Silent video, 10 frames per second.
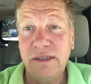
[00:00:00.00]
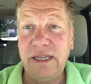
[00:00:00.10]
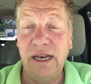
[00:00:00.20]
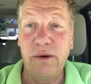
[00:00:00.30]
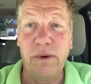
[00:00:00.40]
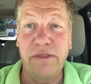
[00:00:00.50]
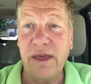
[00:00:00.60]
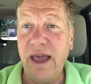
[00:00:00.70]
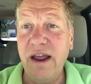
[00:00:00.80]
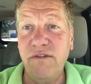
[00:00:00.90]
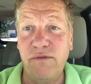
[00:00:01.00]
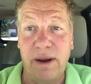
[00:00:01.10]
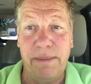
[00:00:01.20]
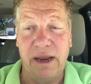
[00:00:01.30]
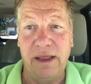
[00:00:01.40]
dealing with
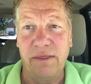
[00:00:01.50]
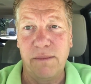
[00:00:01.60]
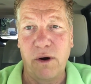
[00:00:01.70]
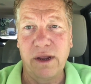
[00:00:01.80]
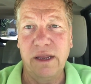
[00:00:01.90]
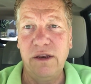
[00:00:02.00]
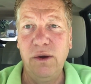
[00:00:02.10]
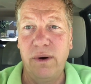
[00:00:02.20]
everybody in the market and